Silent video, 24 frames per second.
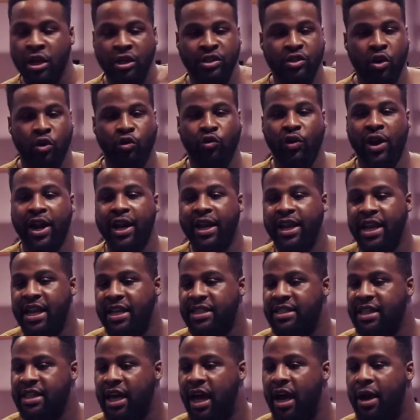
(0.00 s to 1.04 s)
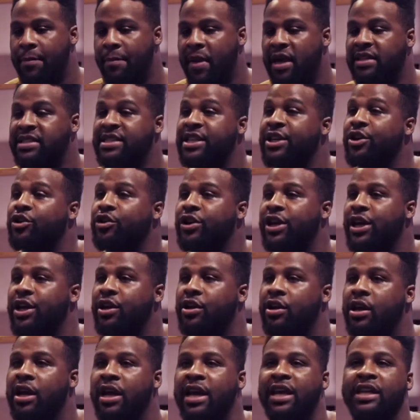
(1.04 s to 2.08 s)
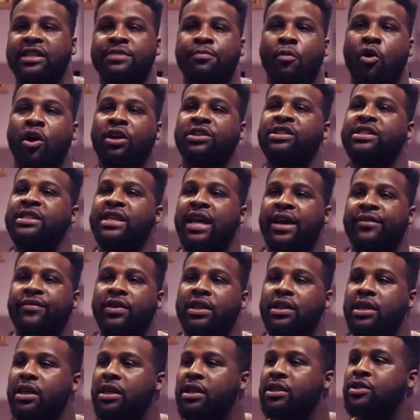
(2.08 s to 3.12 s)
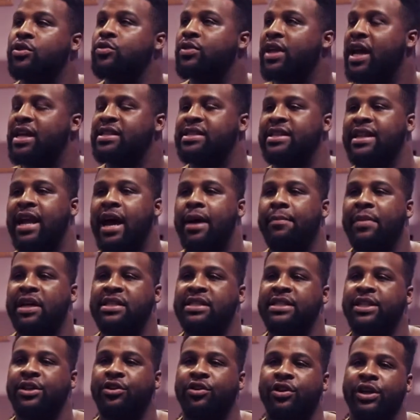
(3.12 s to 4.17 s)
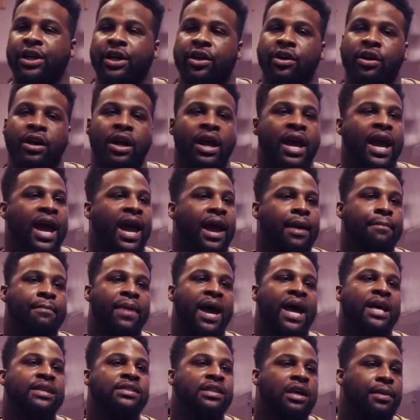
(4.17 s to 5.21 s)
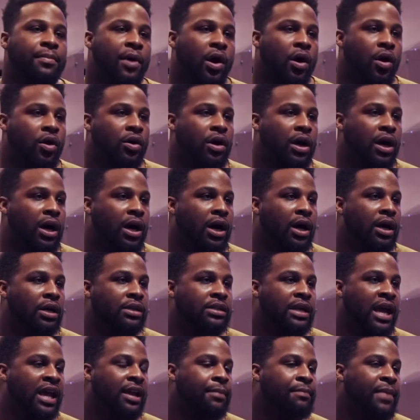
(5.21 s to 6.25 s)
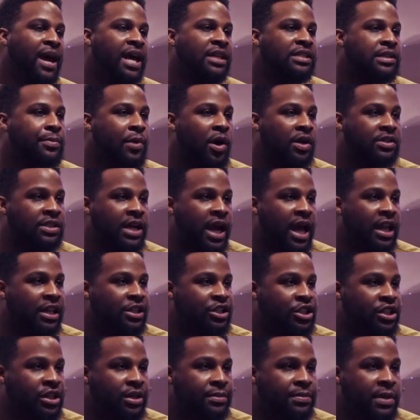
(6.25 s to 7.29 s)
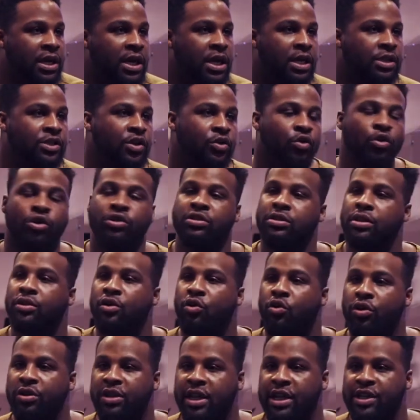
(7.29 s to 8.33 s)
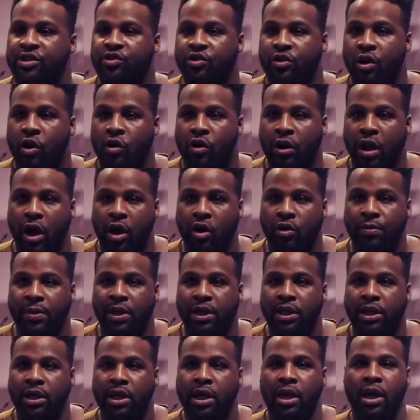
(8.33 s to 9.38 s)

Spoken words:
So Brandon, it's my senior year. It's March 7th, 2009, my senior year. Had a basketball scholarship to Northeastern Oklahoma.